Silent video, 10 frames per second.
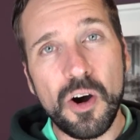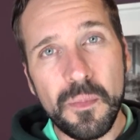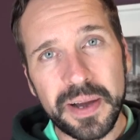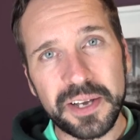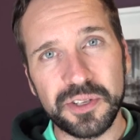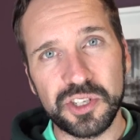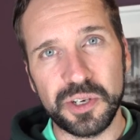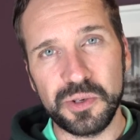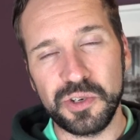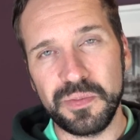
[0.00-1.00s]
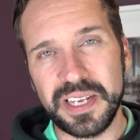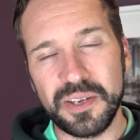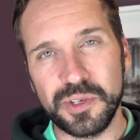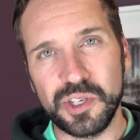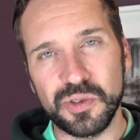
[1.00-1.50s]
on my other social
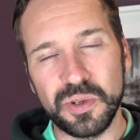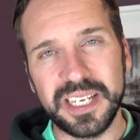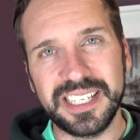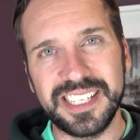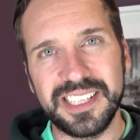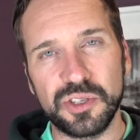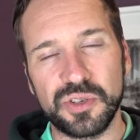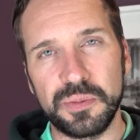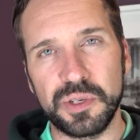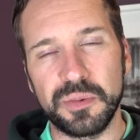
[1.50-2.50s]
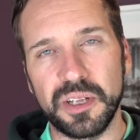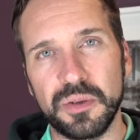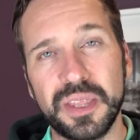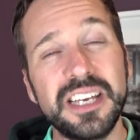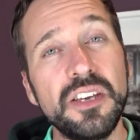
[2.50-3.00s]
media, which is all linked in the description
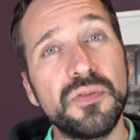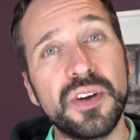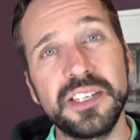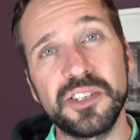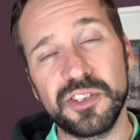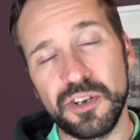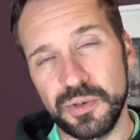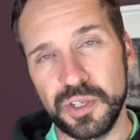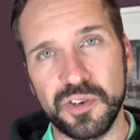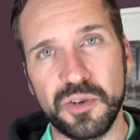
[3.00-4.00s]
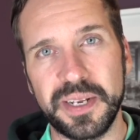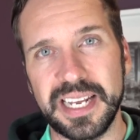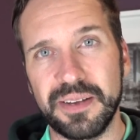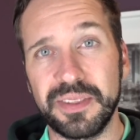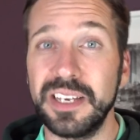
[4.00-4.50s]
below. Thank you, Fraser, so much for coming
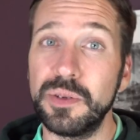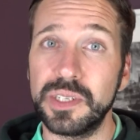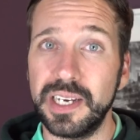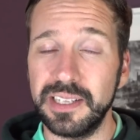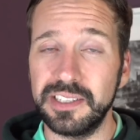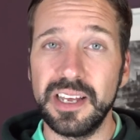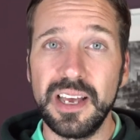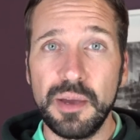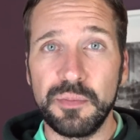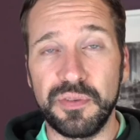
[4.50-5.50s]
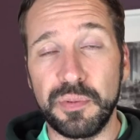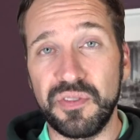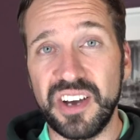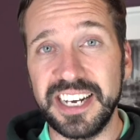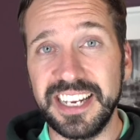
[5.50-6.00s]
down. Thank you, Titleist, for
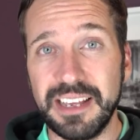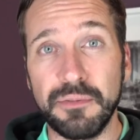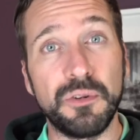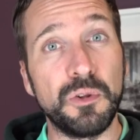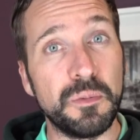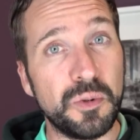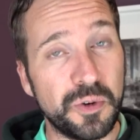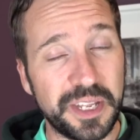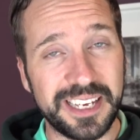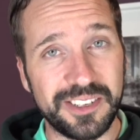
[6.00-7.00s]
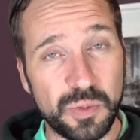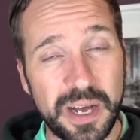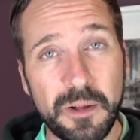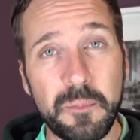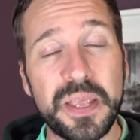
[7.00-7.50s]
providing him for the morning as
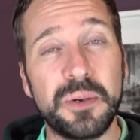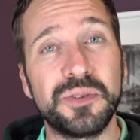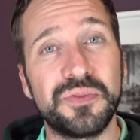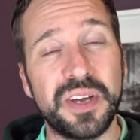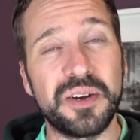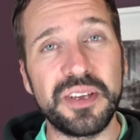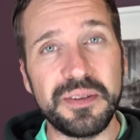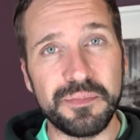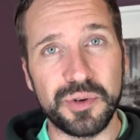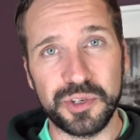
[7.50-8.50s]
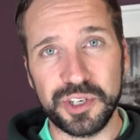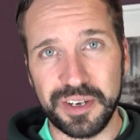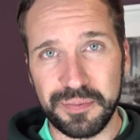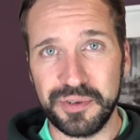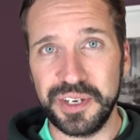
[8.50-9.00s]
well. It was very much
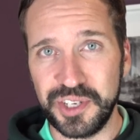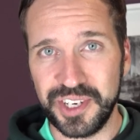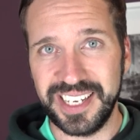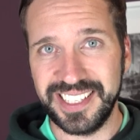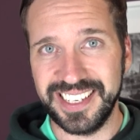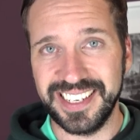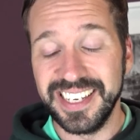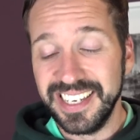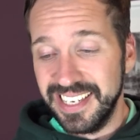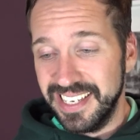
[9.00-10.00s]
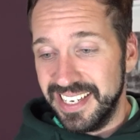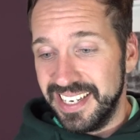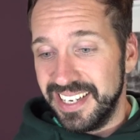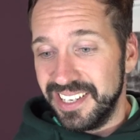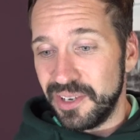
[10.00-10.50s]
appreciated.
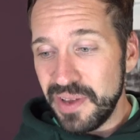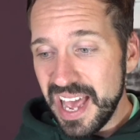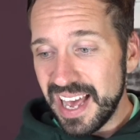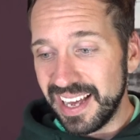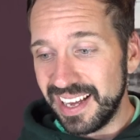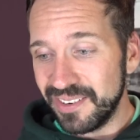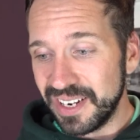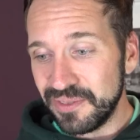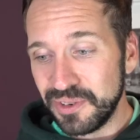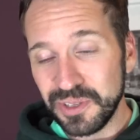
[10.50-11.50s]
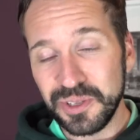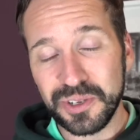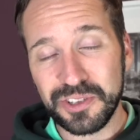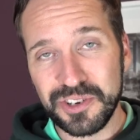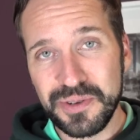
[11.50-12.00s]
So yeah, I'm going to have another
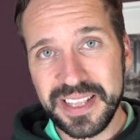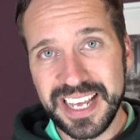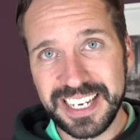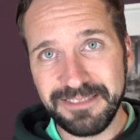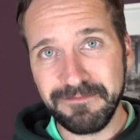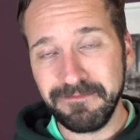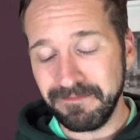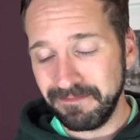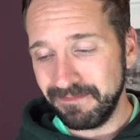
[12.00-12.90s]
look through and then